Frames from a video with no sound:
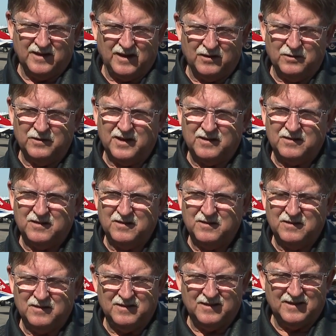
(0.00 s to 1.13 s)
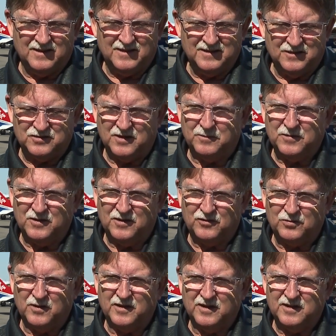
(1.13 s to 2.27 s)
and AeroNet uh, is
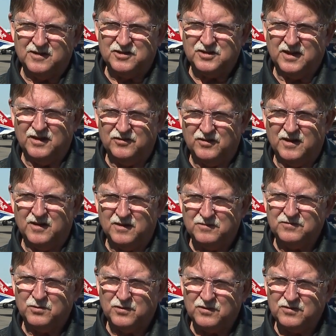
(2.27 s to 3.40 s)
something that's really going to change that up